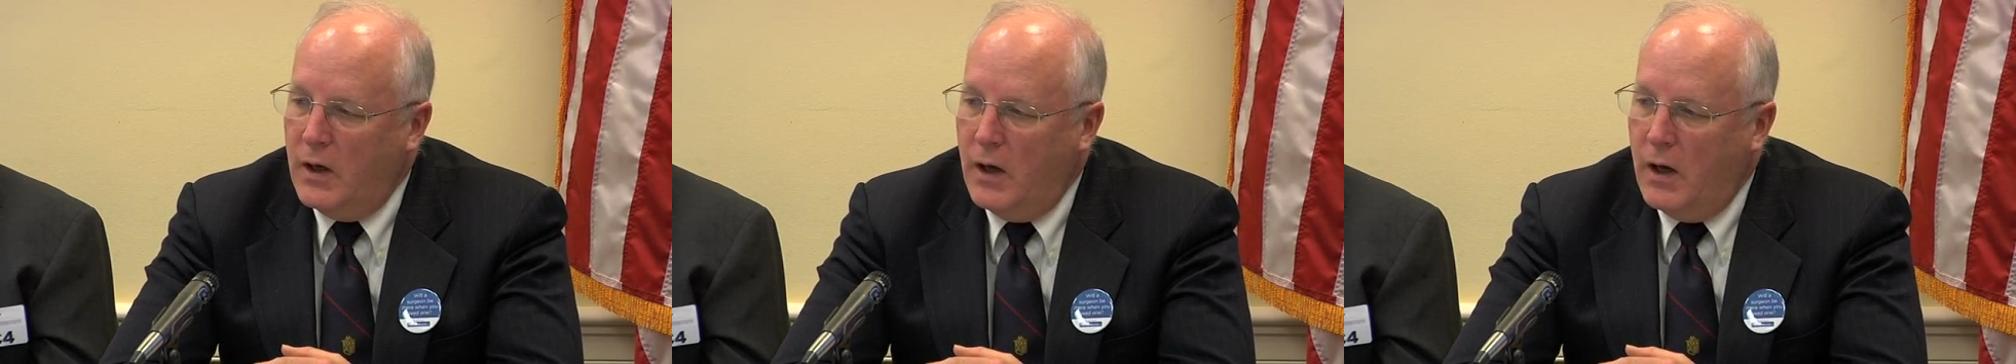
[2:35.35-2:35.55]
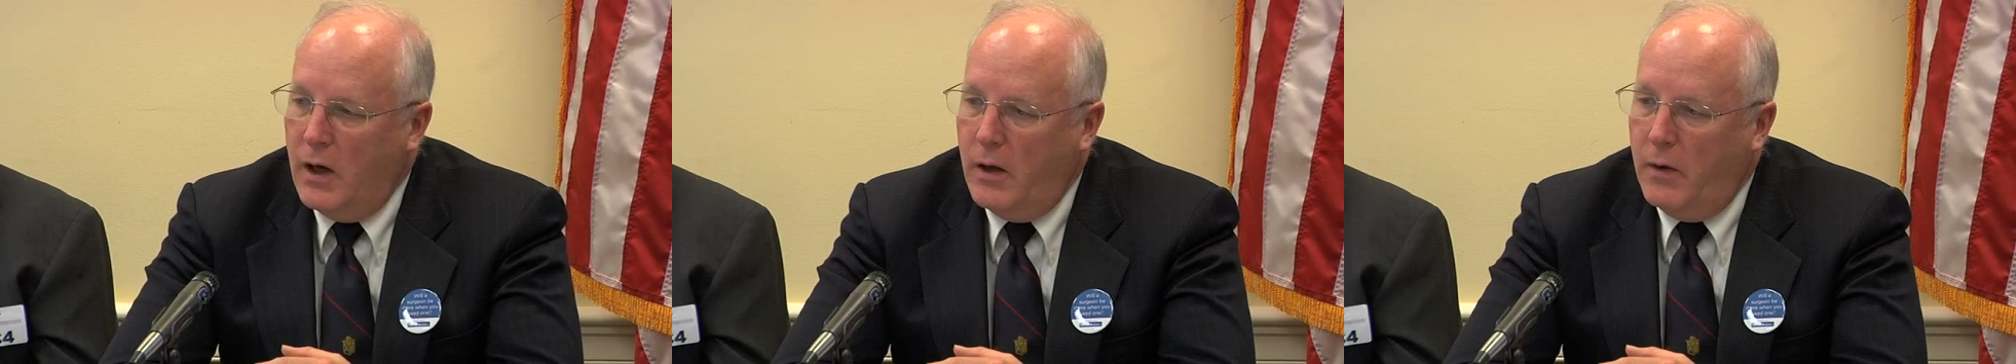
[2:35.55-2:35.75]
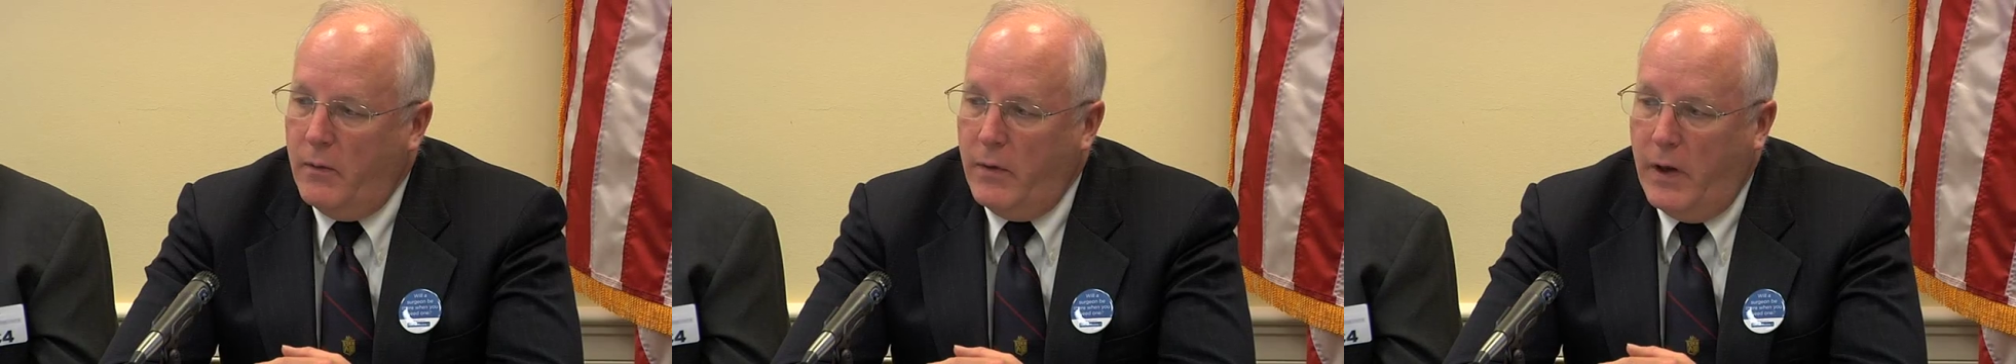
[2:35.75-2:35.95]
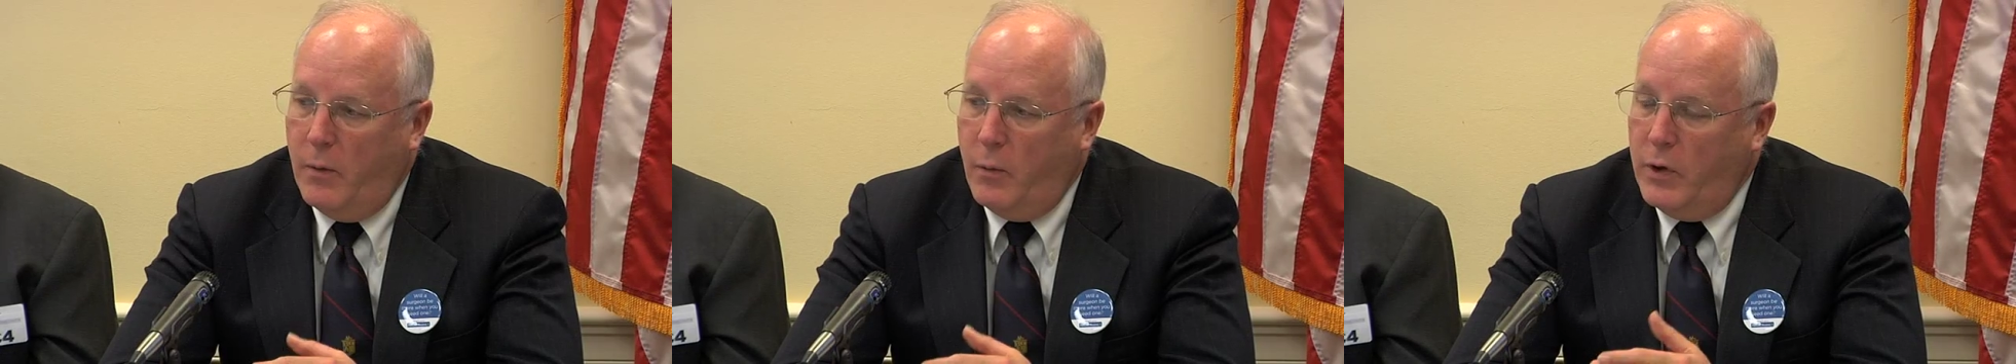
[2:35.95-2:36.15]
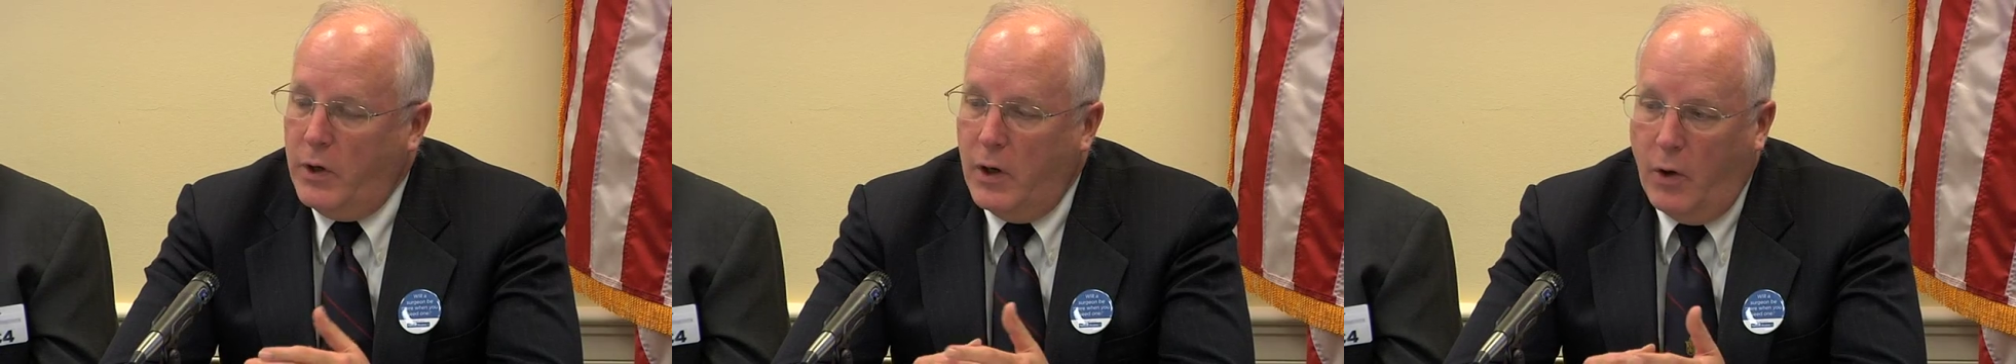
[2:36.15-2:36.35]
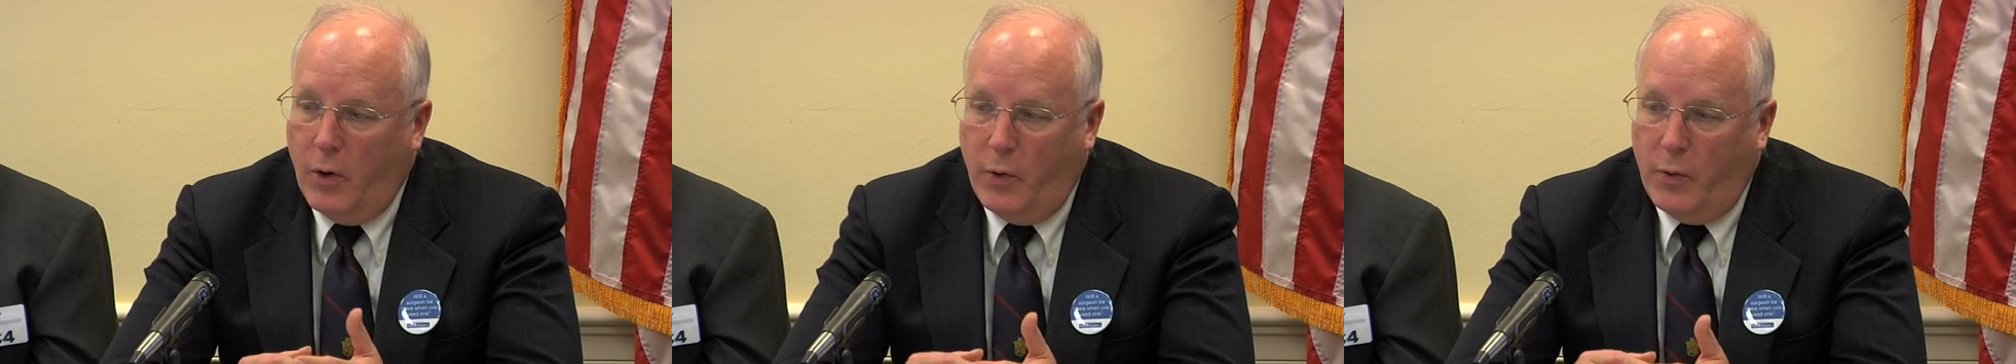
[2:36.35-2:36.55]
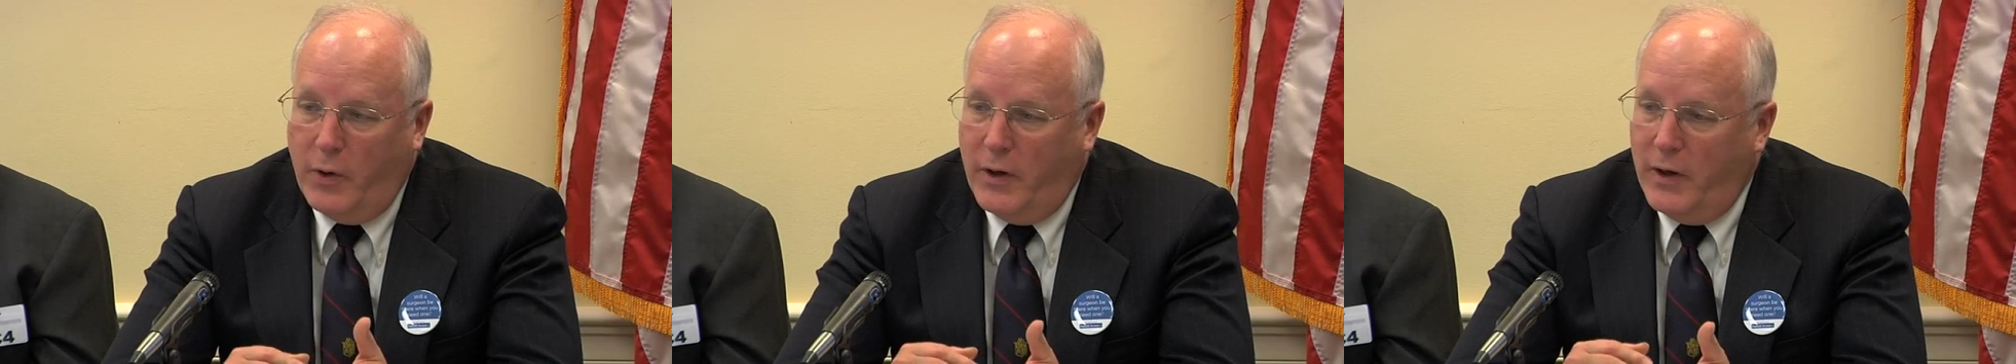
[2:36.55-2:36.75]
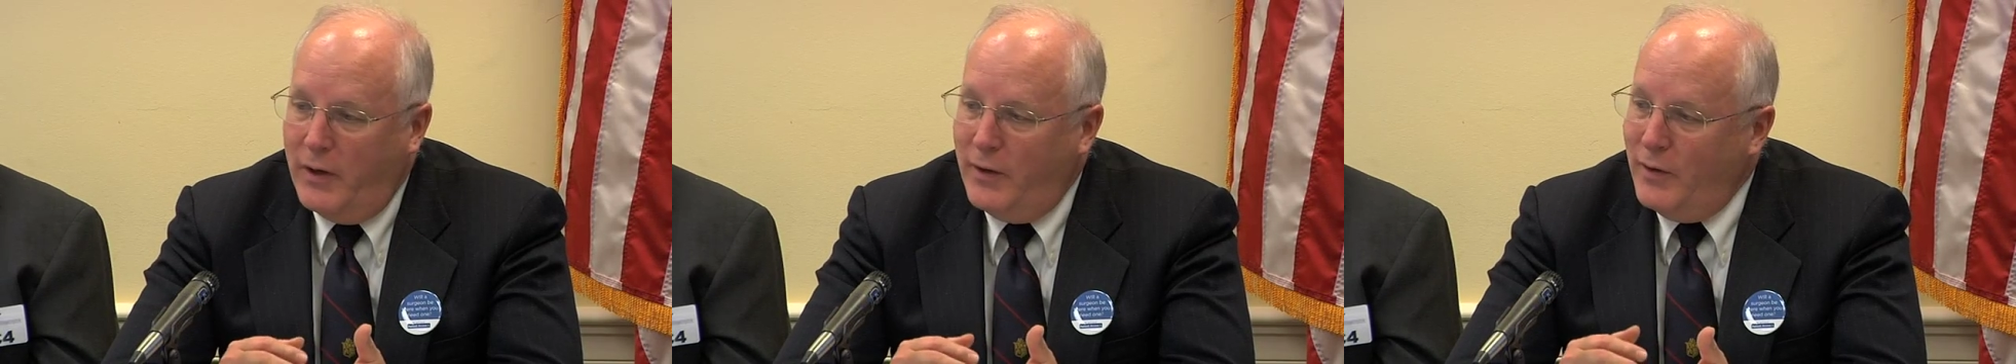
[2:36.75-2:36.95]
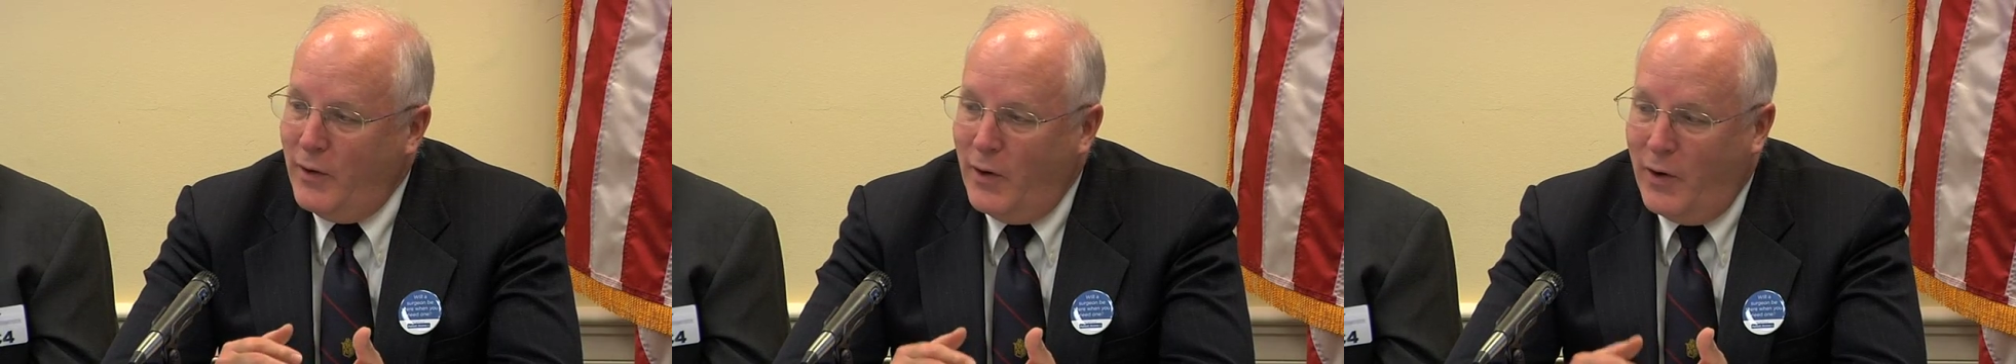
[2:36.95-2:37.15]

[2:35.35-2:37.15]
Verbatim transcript: Uh, and we know that